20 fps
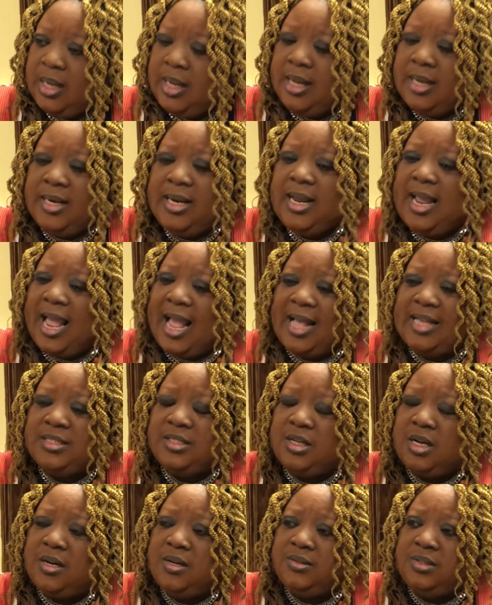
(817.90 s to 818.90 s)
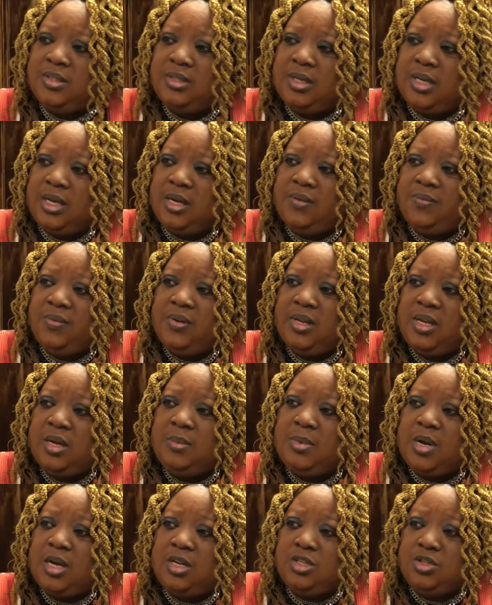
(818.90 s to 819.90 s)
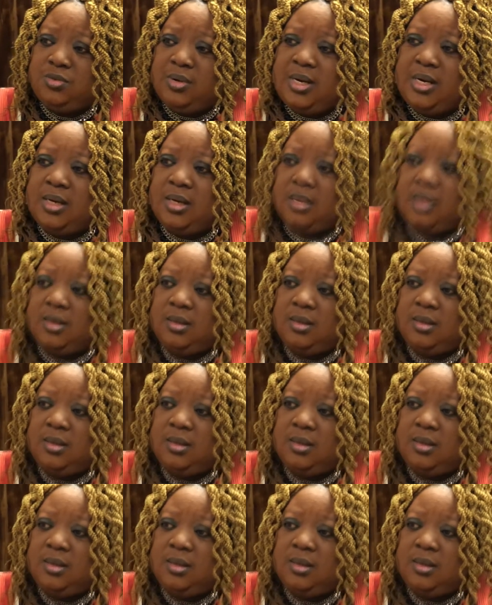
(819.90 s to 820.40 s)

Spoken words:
And he asked her to give him a drink.